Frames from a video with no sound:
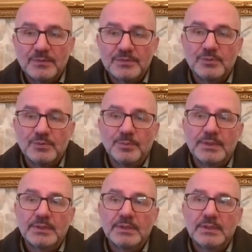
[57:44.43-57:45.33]
of the
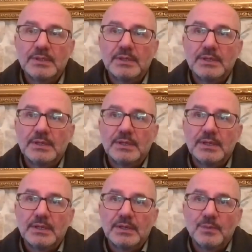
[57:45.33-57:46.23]
woman
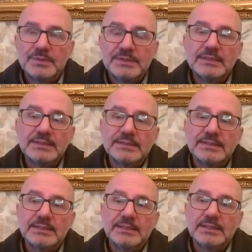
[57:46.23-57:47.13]
within
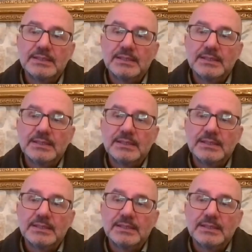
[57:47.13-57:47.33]
the